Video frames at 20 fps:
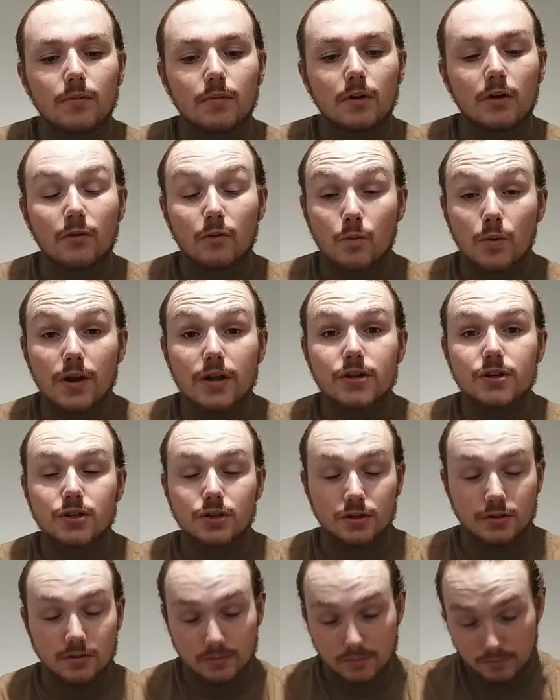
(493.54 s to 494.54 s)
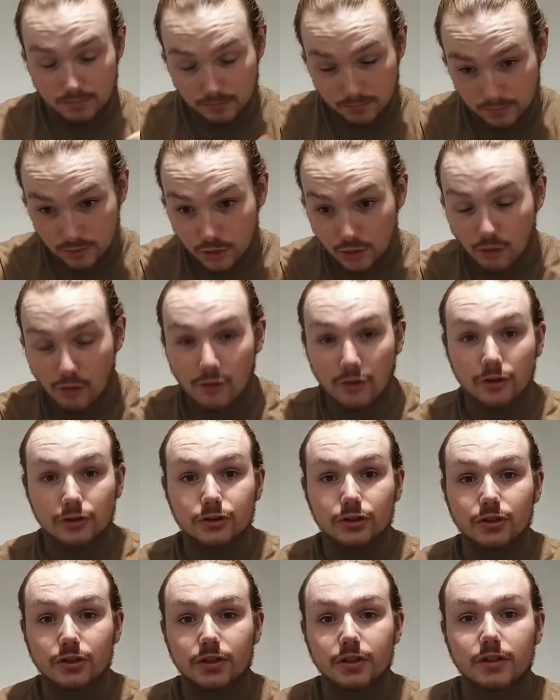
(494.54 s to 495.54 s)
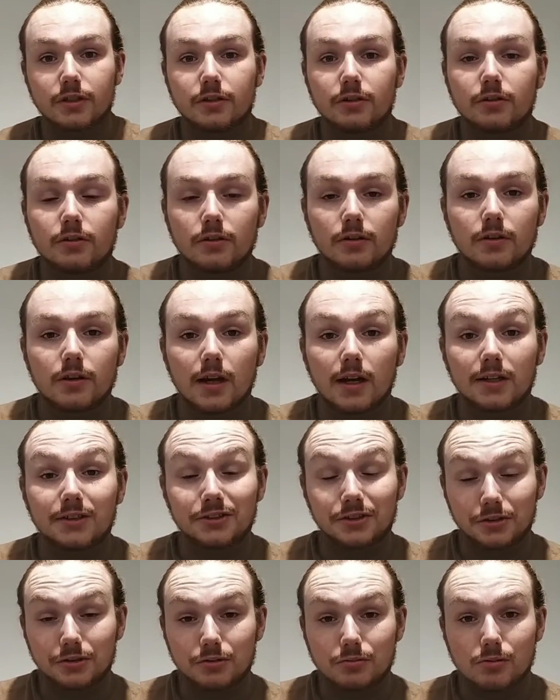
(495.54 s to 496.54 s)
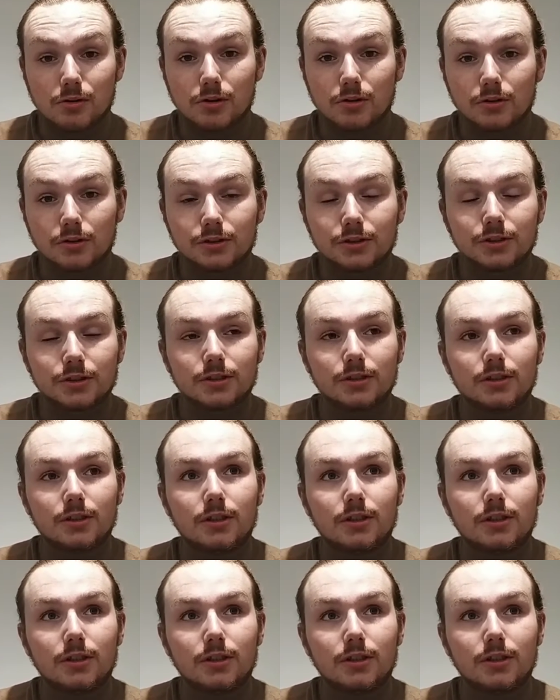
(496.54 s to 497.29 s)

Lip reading: of which curiosity guides you towards.